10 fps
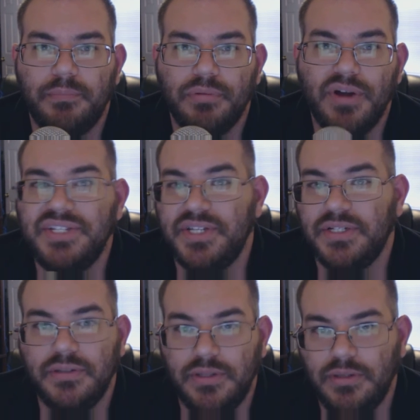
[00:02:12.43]

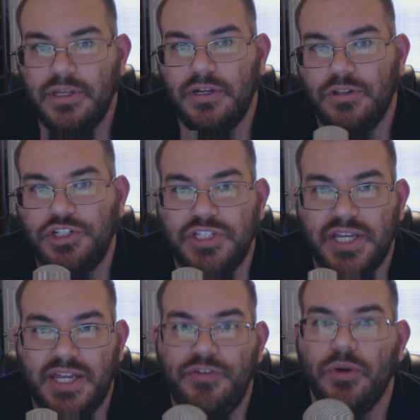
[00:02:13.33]
present, just
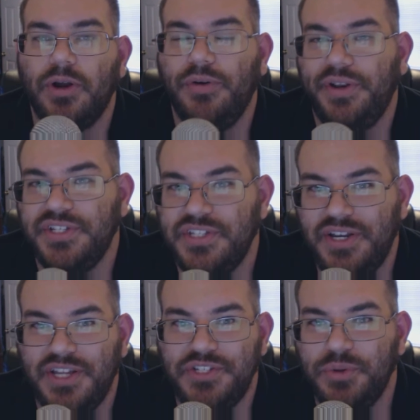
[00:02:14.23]
like if you were going to
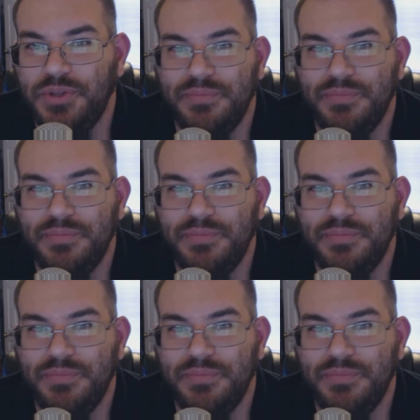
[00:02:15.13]
Sunday school,